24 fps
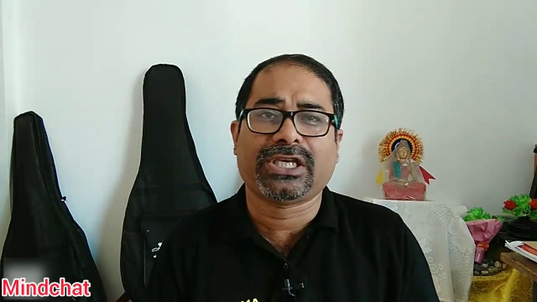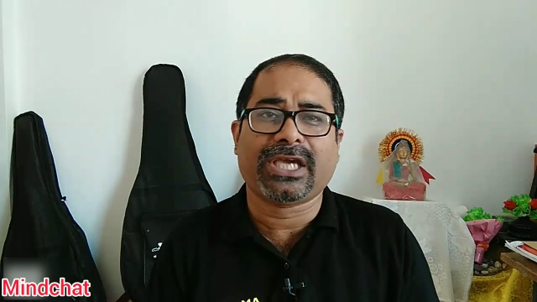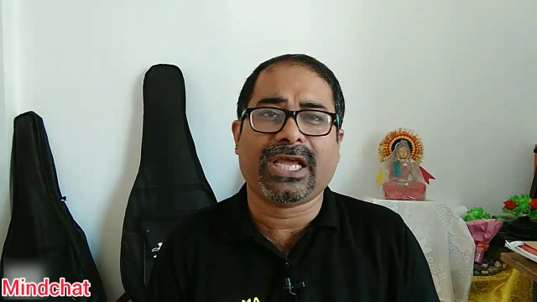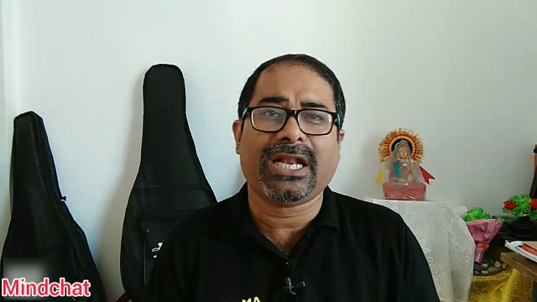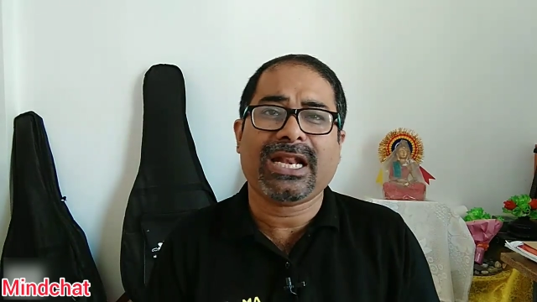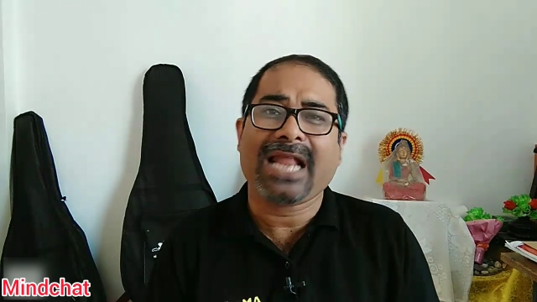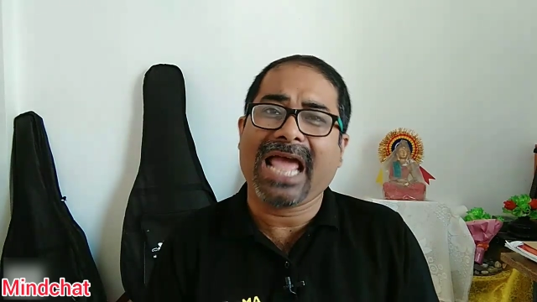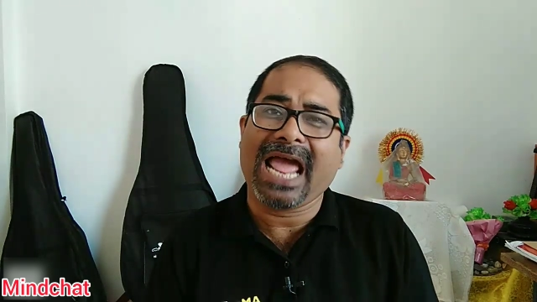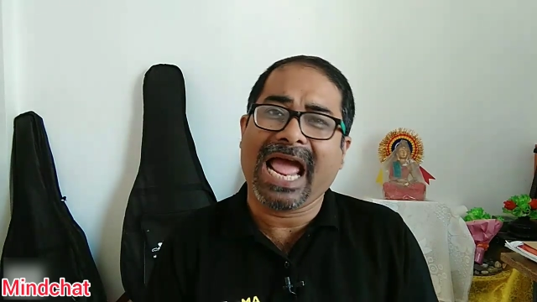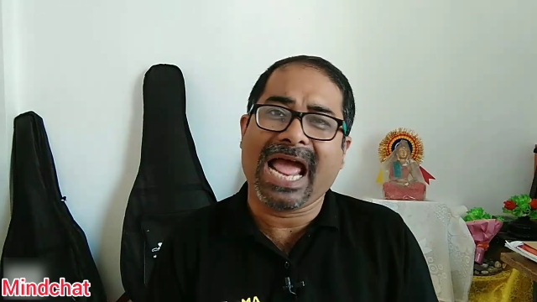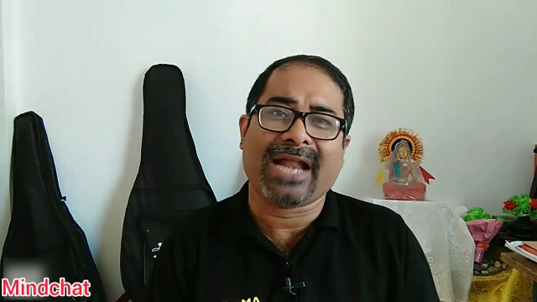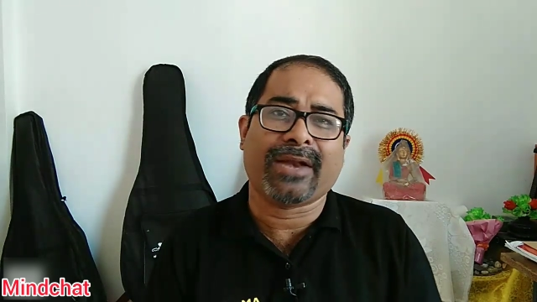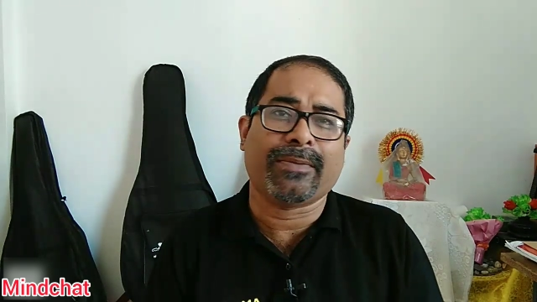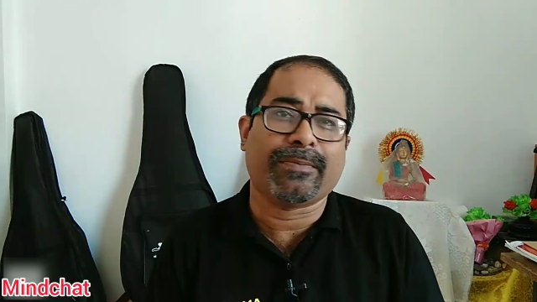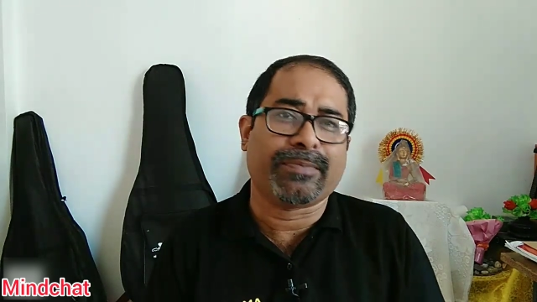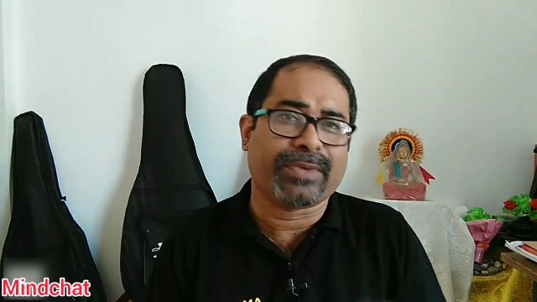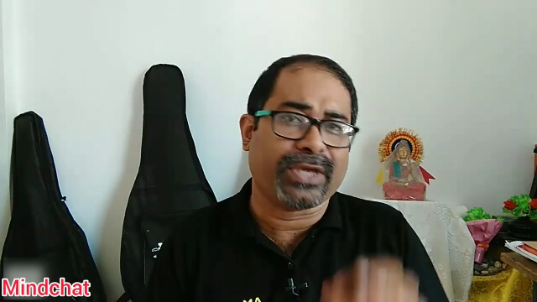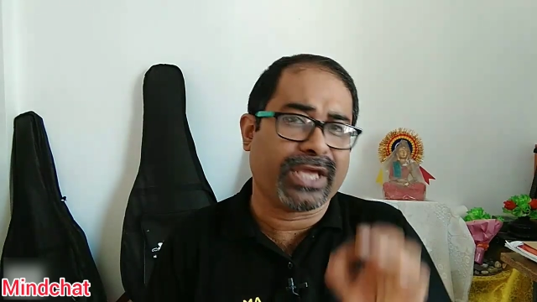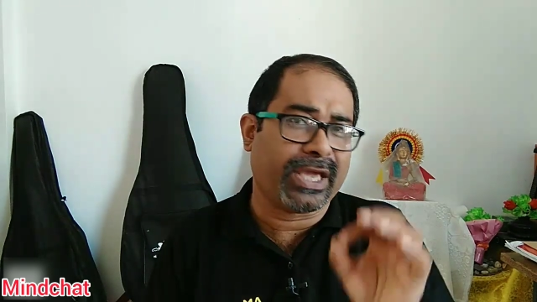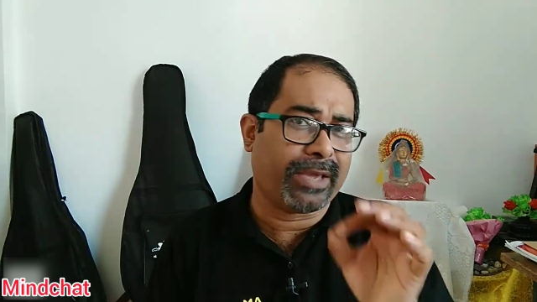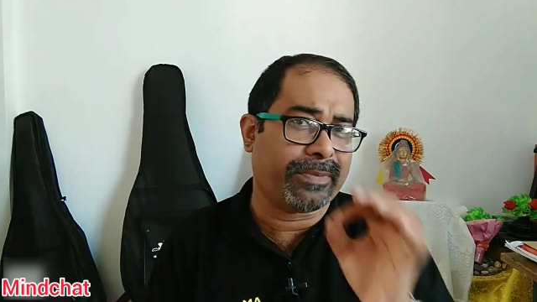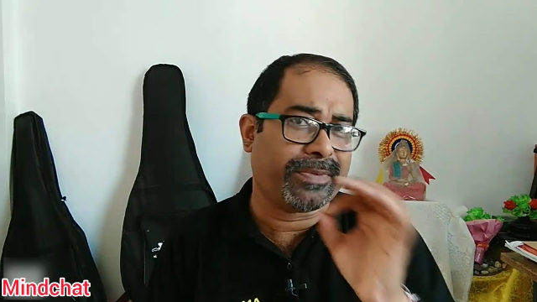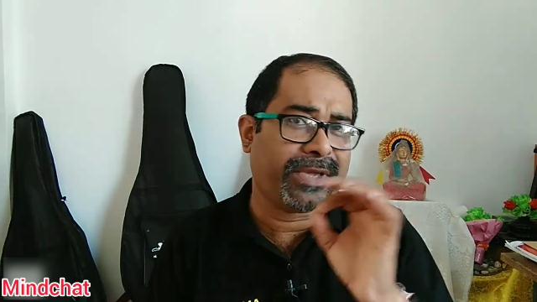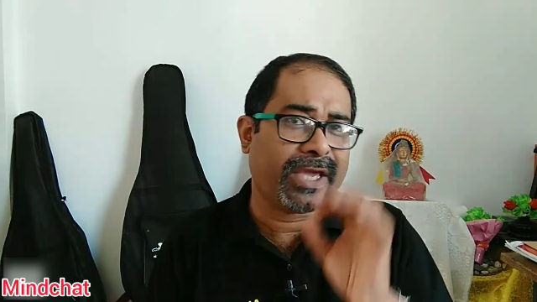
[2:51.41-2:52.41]
and
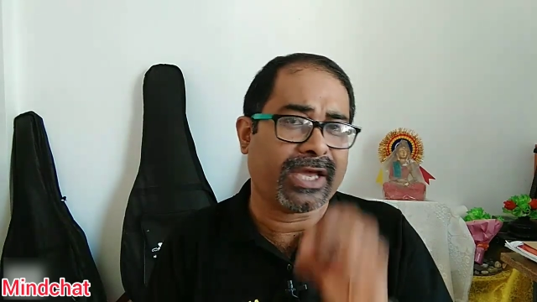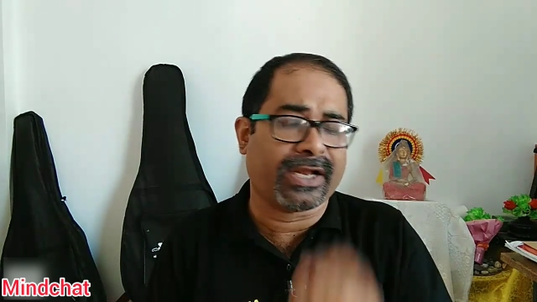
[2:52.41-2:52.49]
behavioral